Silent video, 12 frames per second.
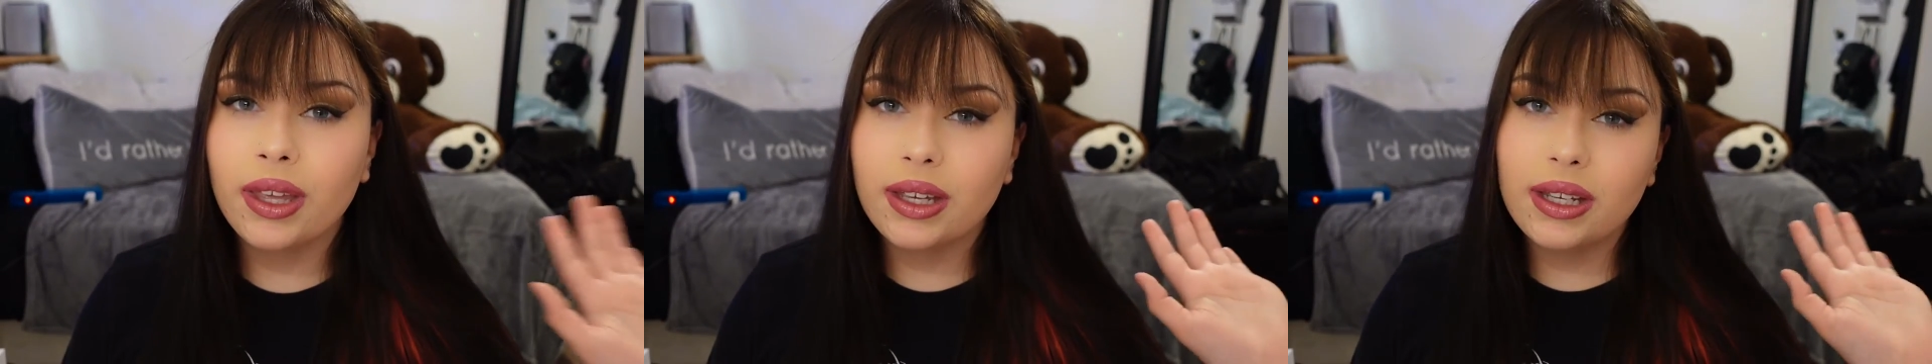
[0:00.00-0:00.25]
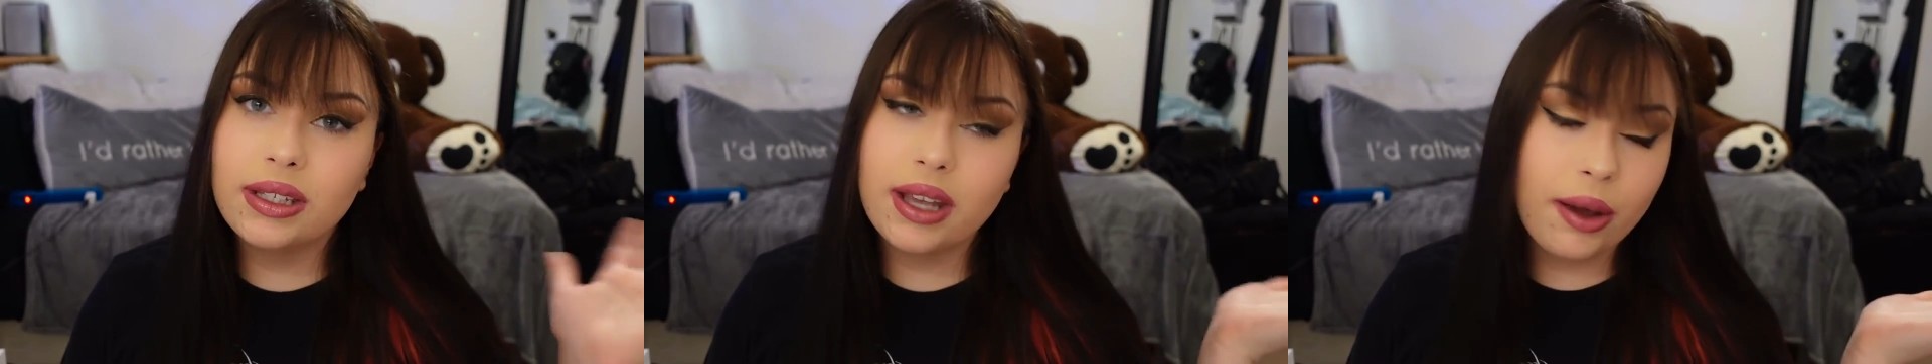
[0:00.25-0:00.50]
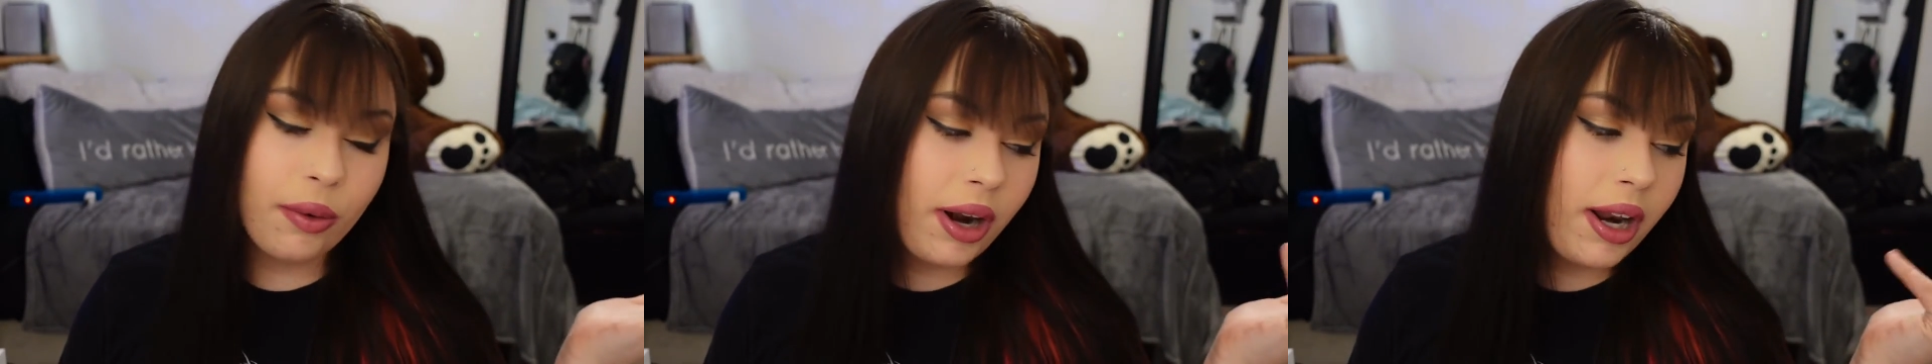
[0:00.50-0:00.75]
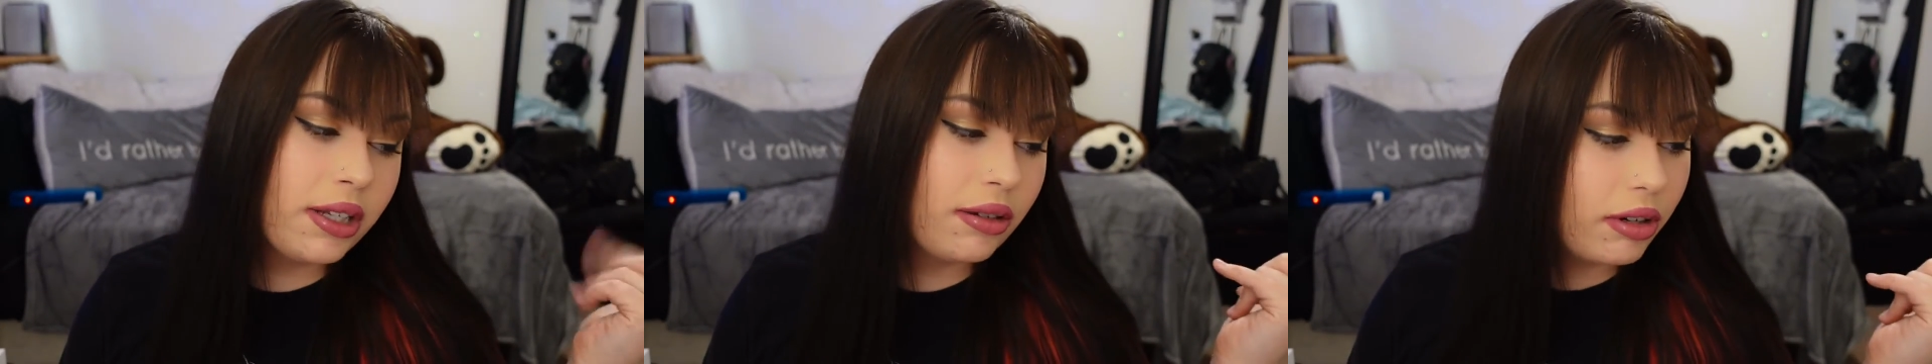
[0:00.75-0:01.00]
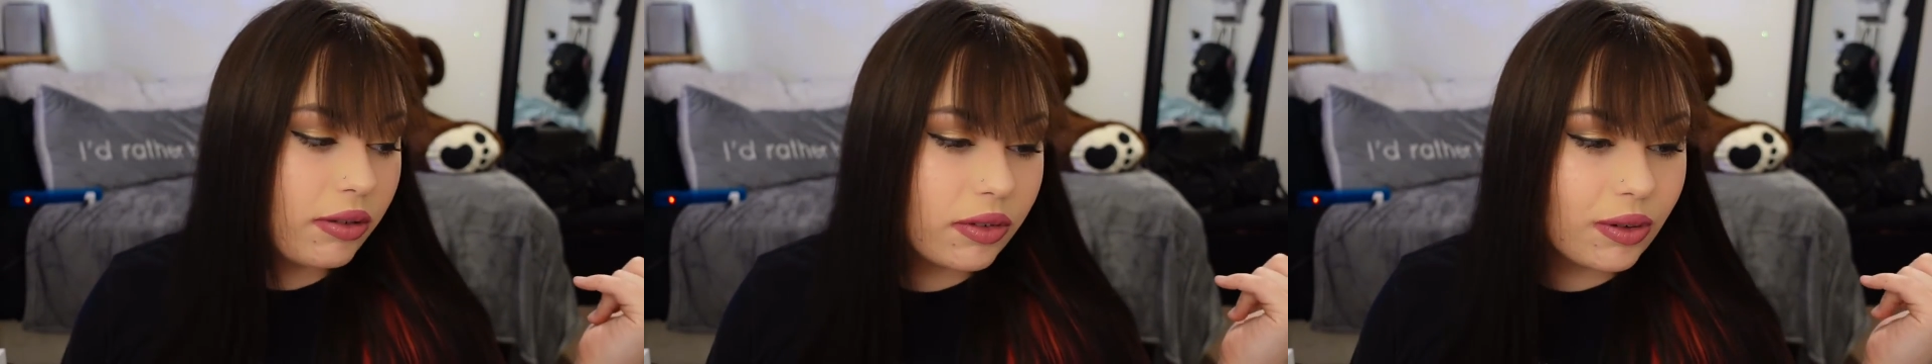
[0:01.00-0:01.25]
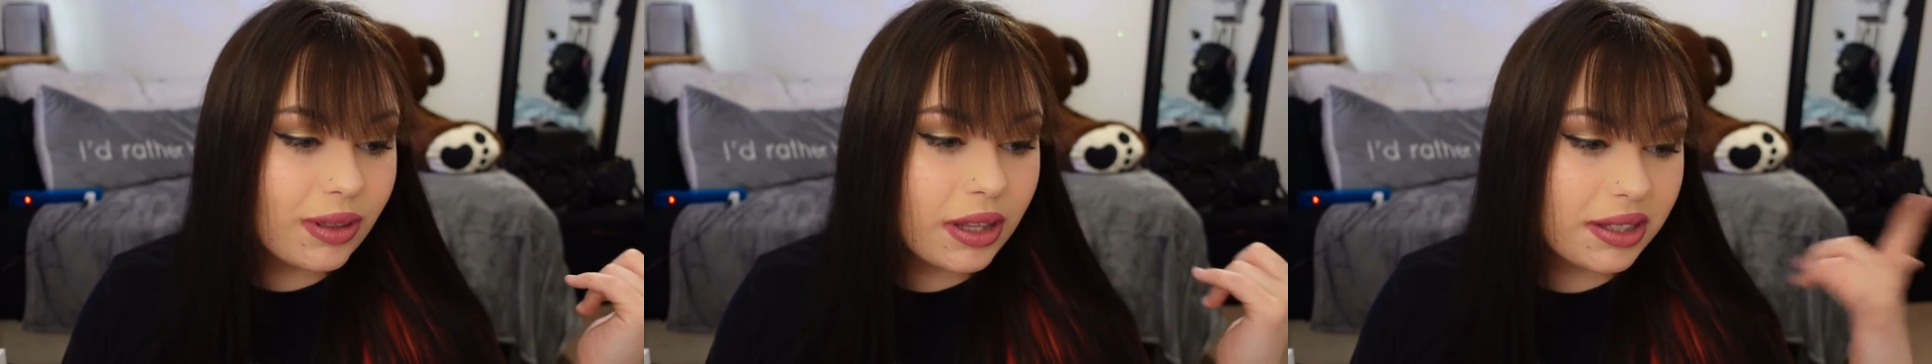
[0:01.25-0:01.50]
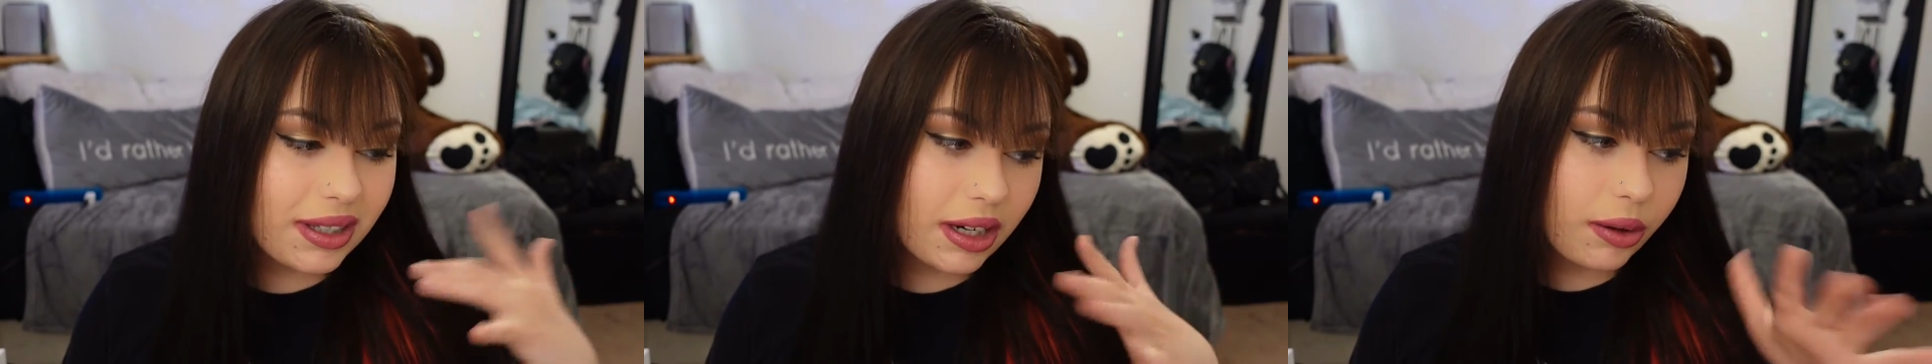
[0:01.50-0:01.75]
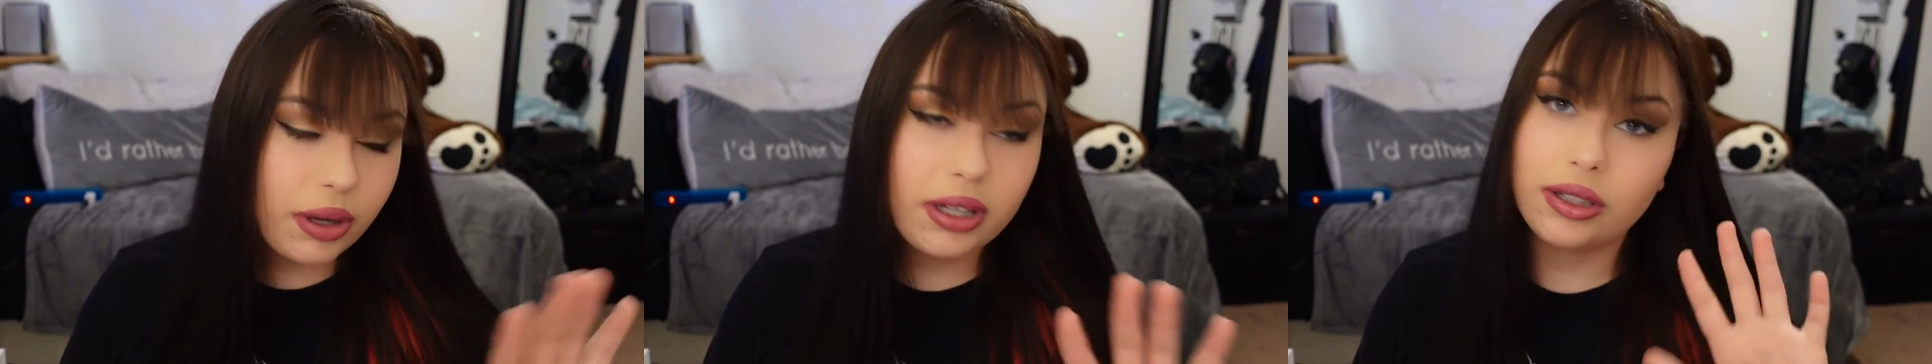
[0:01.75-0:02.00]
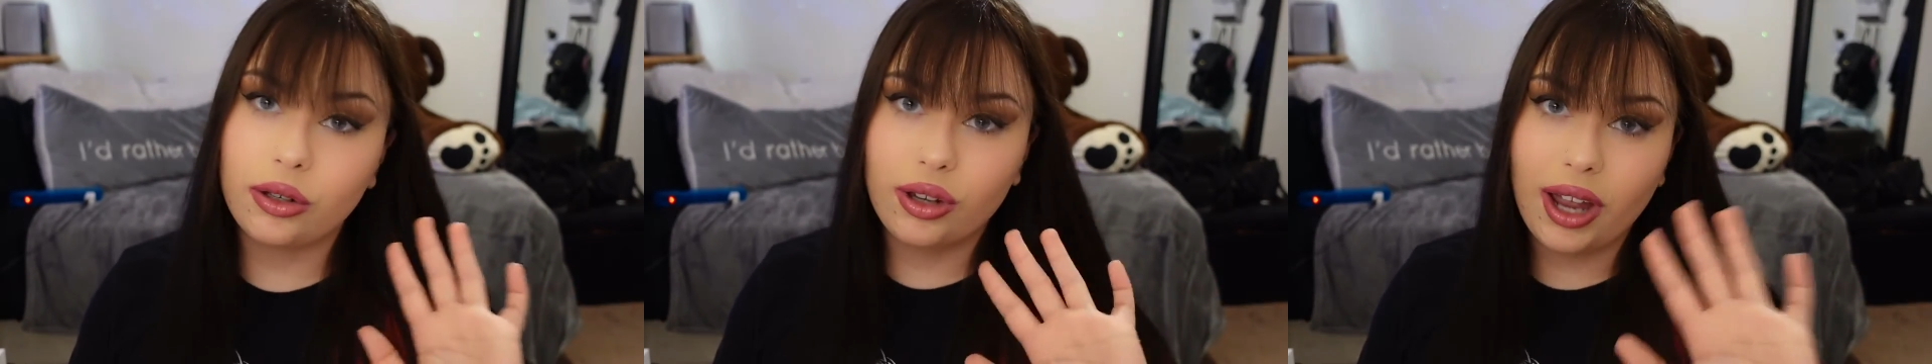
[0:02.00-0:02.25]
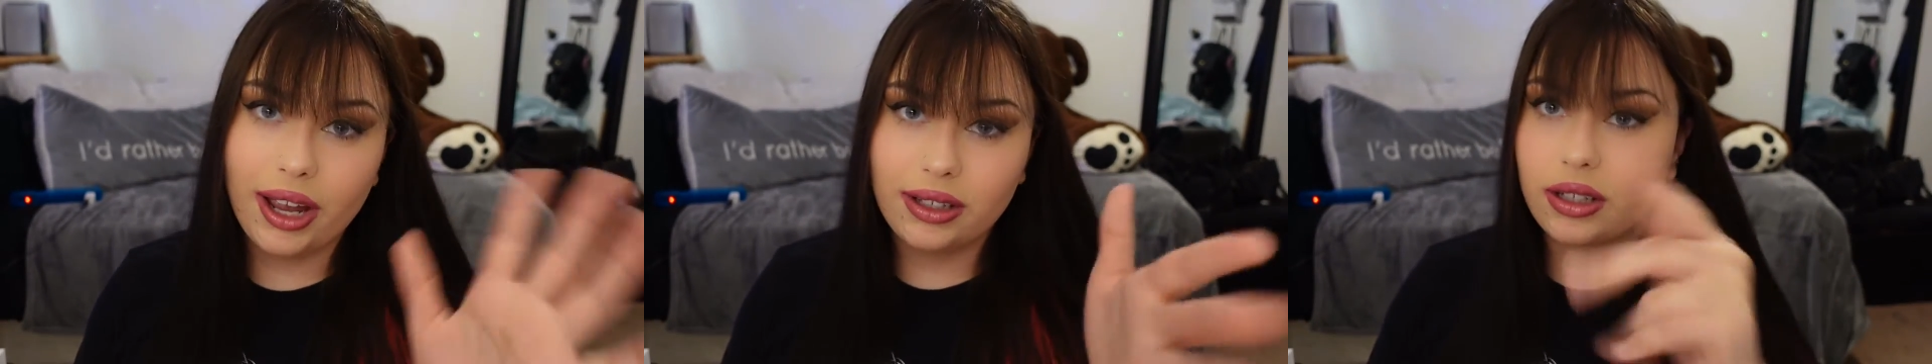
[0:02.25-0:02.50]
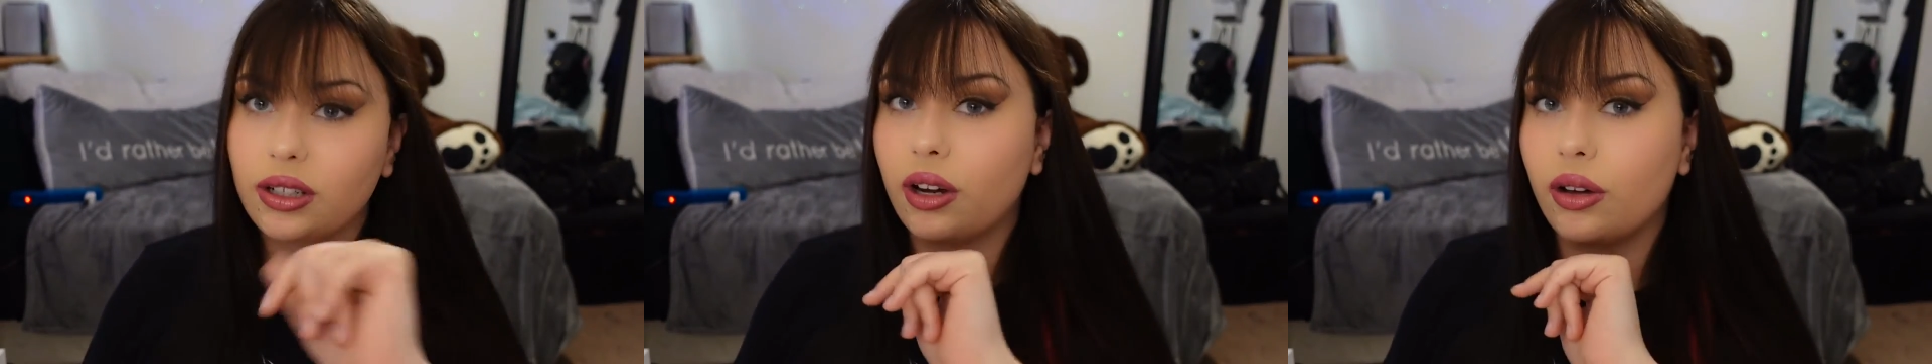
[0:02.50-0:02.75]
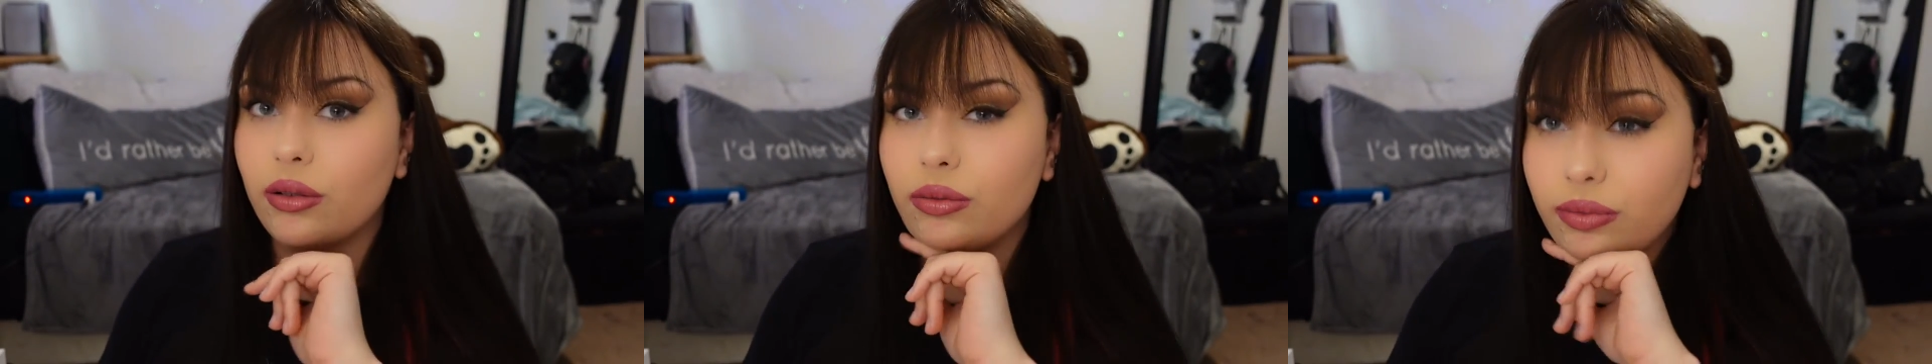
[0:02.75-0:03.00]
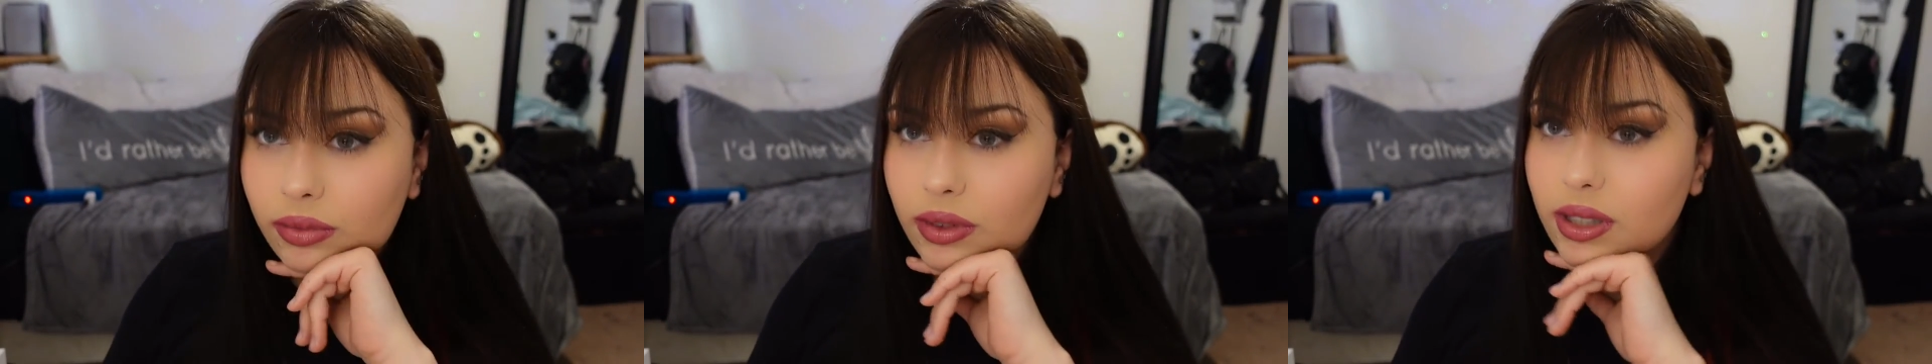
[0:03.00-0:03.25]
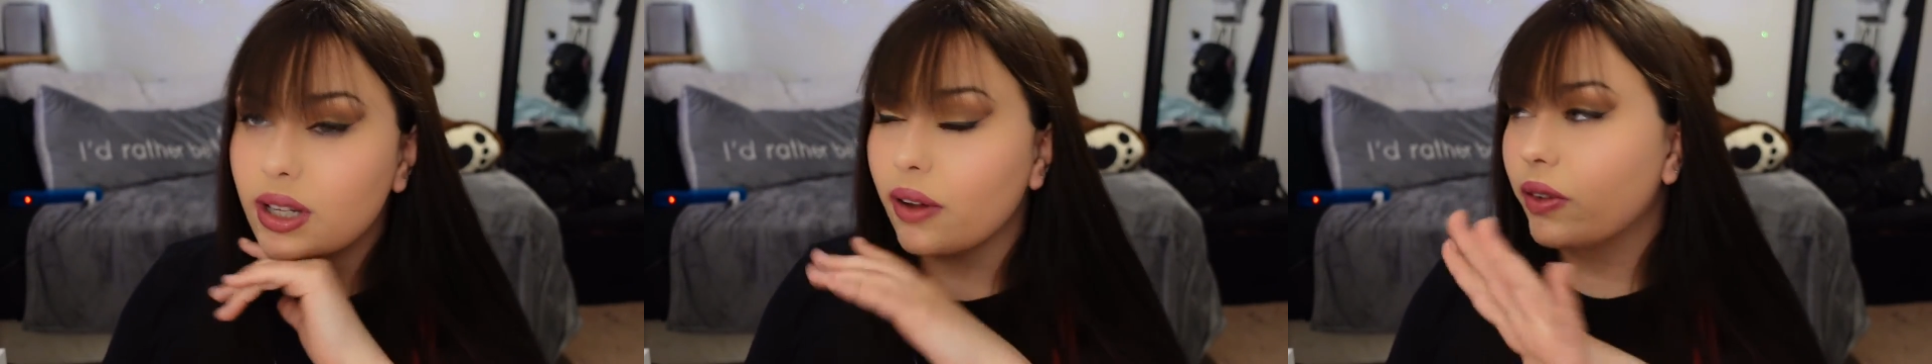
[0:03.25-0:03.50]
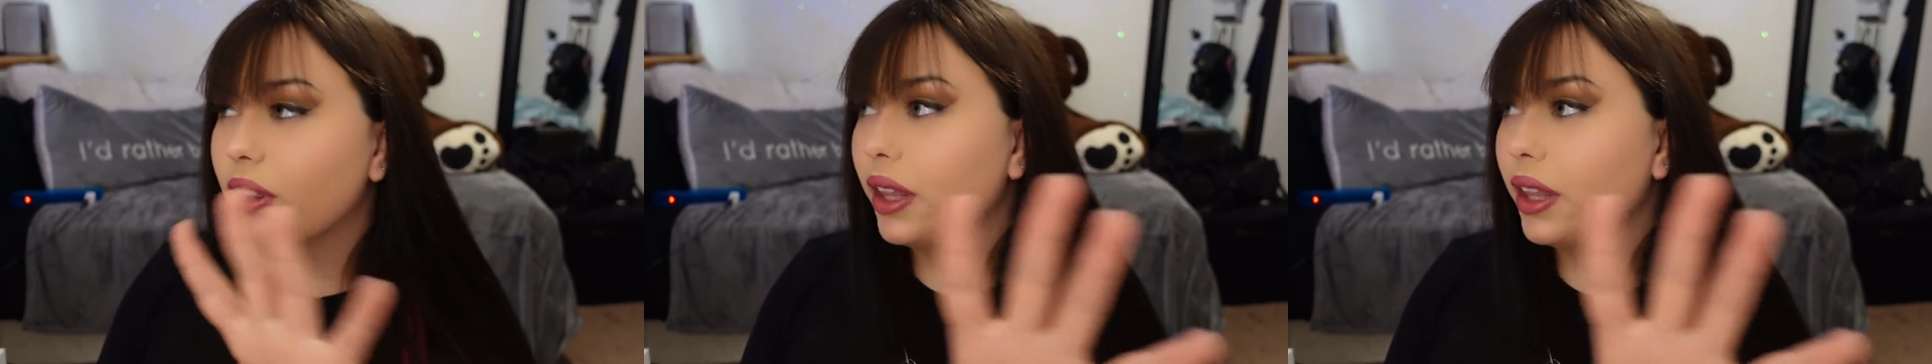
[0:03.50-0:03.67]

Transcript: because I wanted to review this anyway so you guys can know and stuff.